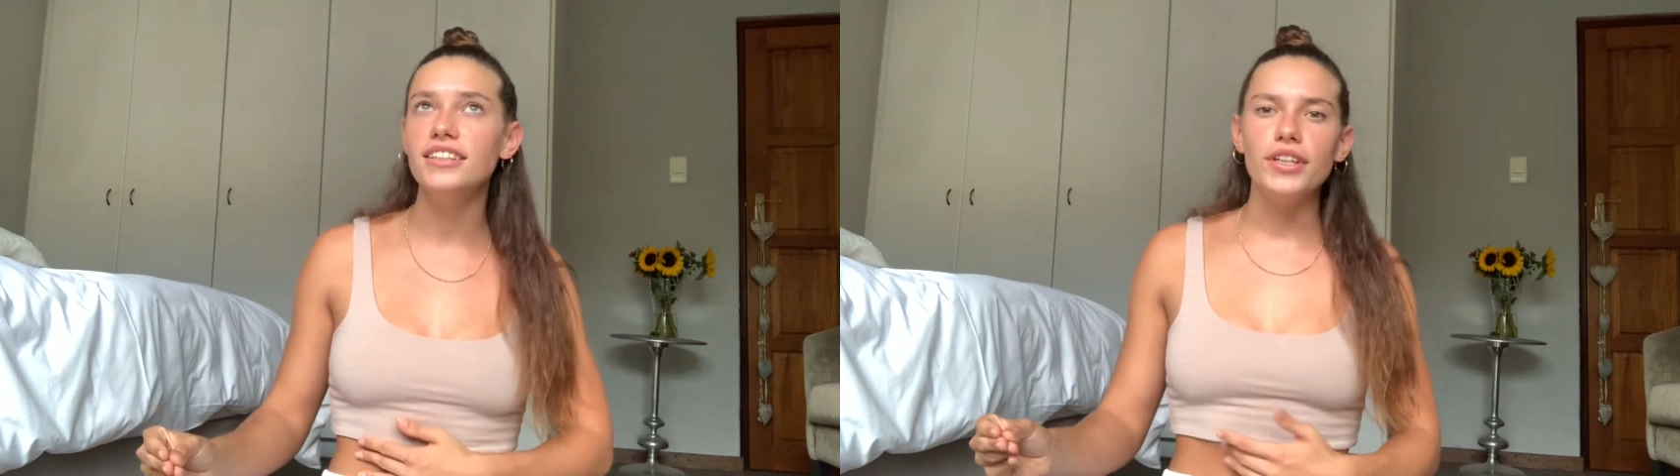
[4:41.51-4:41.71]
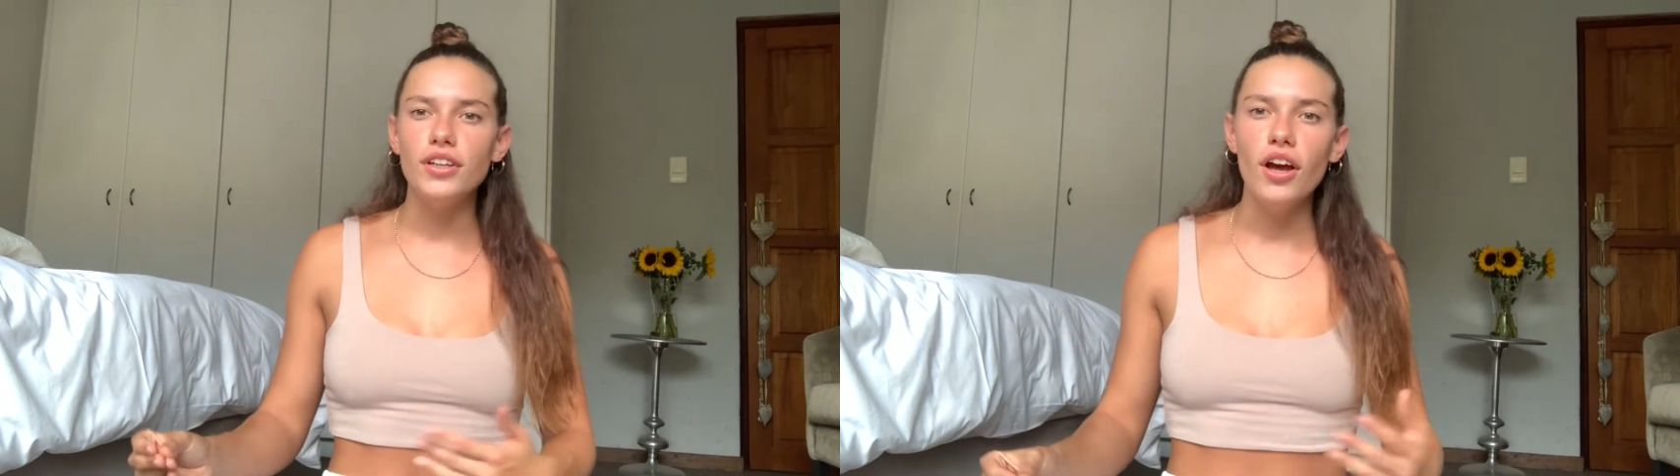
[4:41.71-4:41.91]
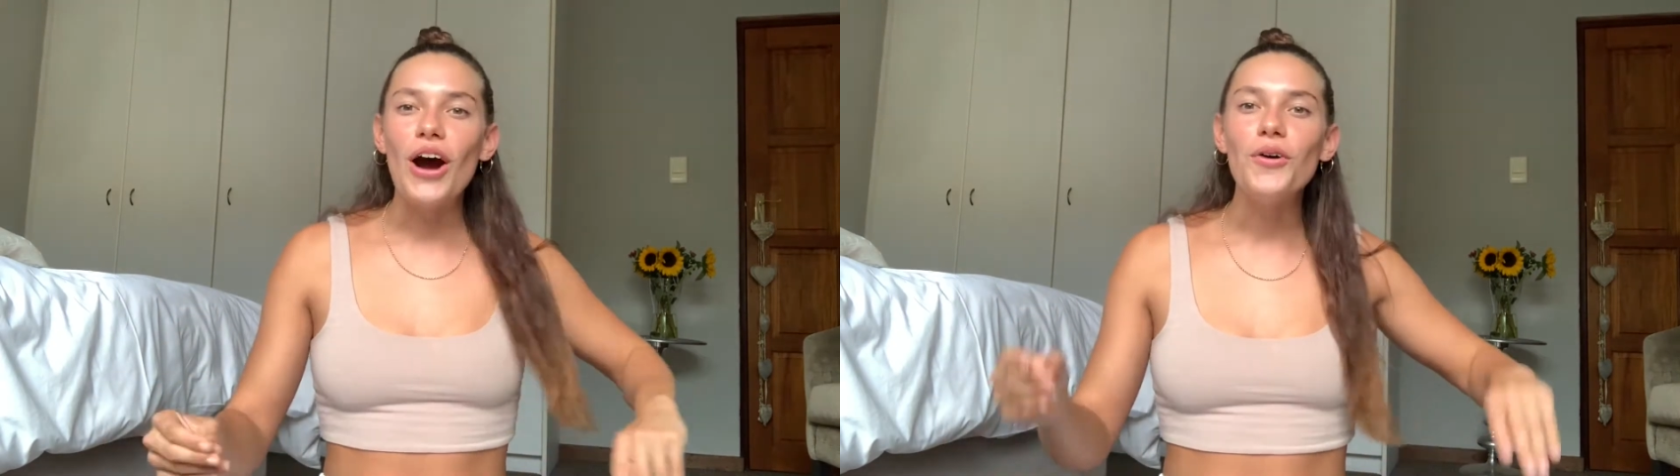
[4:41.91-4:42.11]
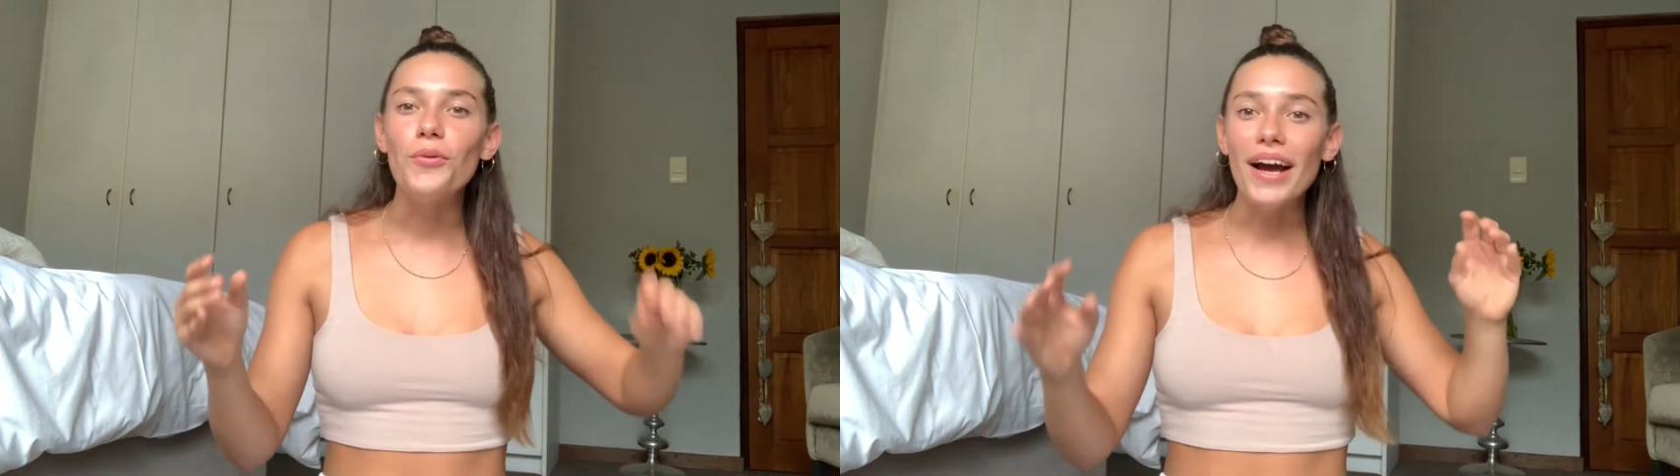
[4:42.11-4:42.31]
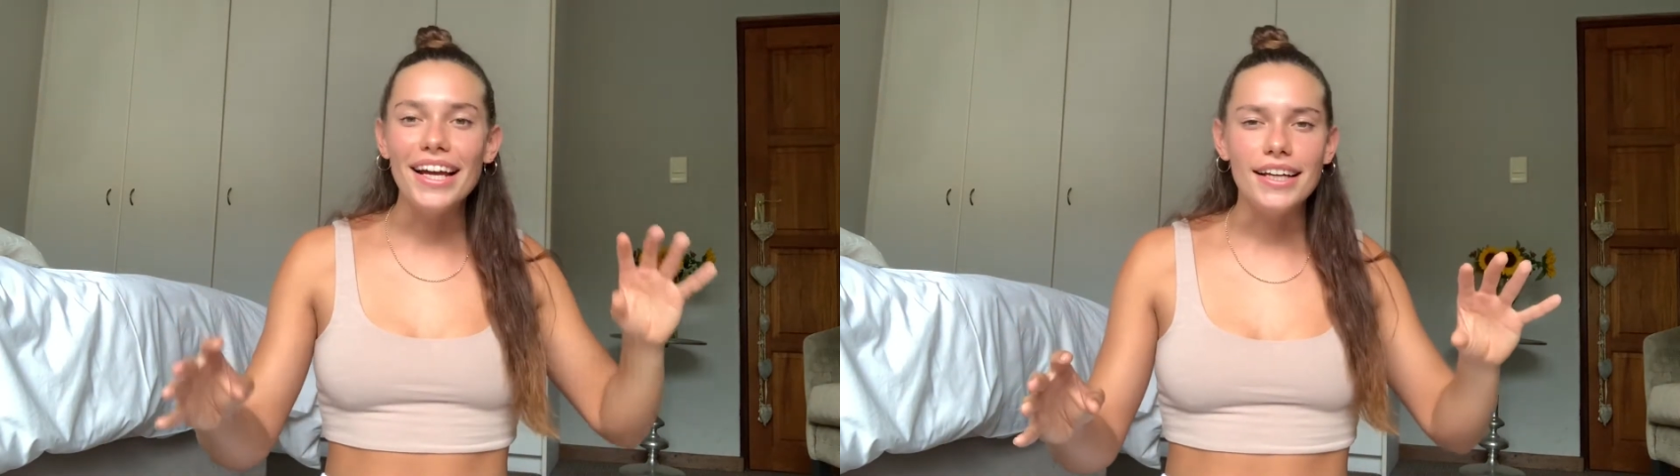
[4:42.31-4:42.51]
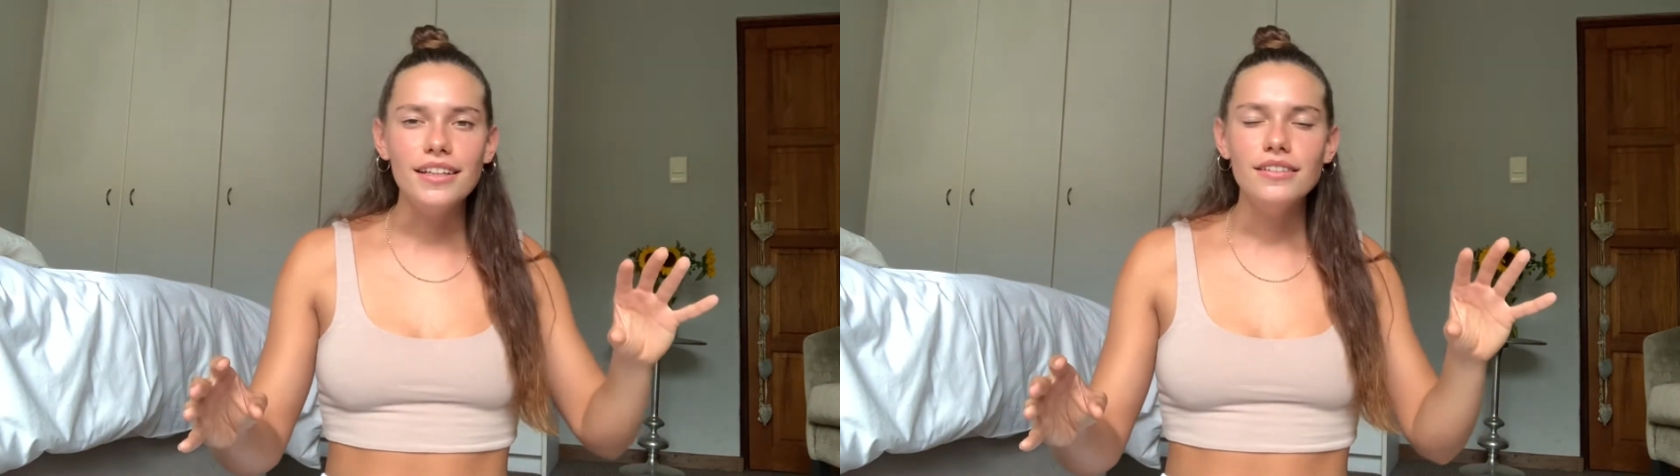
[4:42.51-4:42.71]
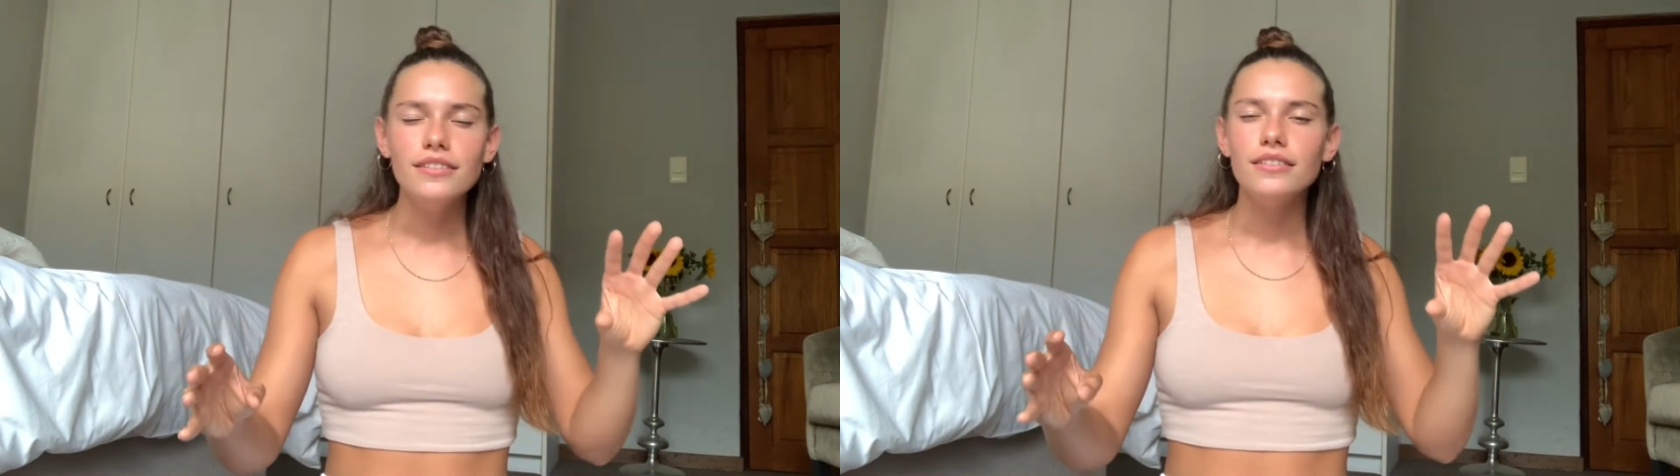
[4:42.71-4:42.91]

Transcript: but a way